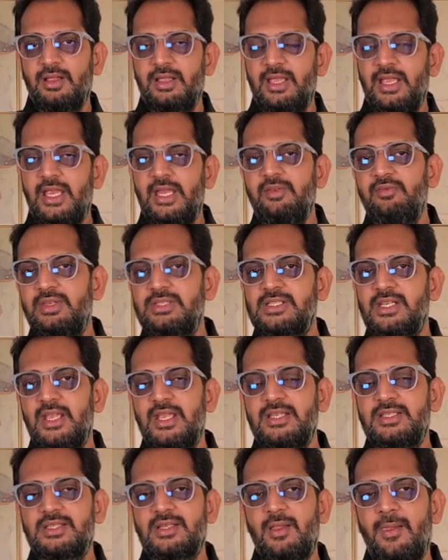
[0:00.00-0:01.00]
In which
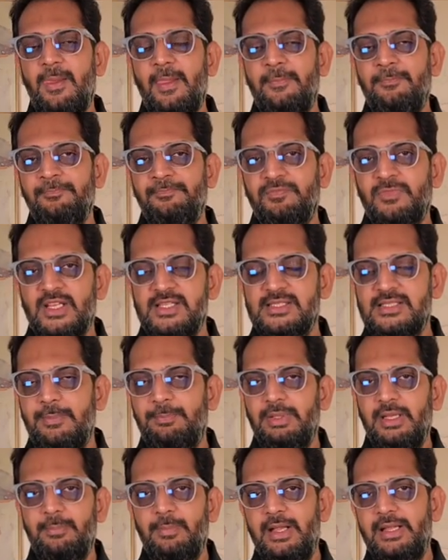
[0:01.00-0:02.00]
case,
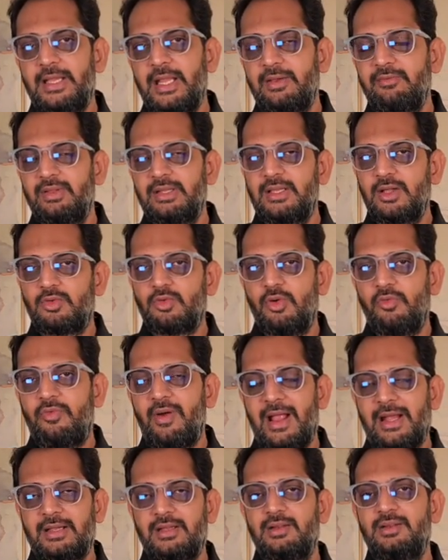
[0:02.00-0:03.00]
supplementing with the
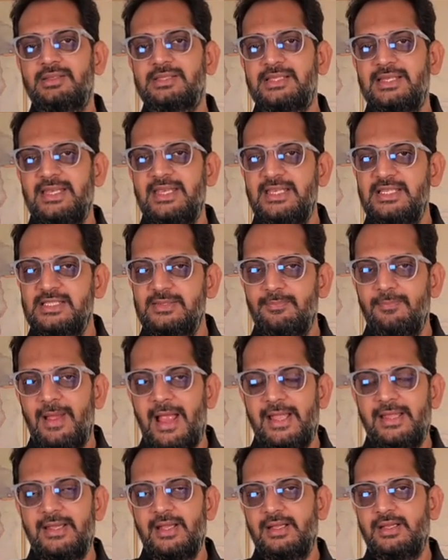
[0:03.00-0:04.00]
cofactors is
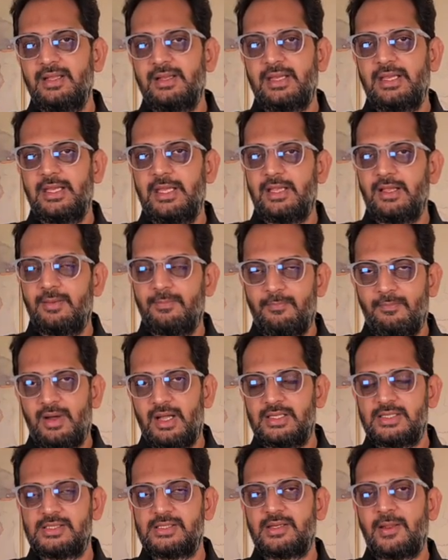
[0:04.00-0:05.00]
mandatory
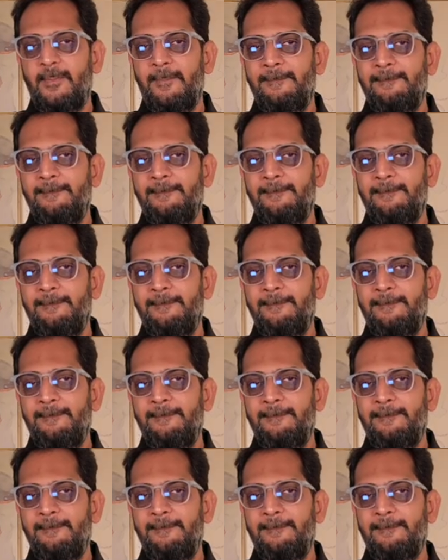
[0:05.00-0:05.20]
must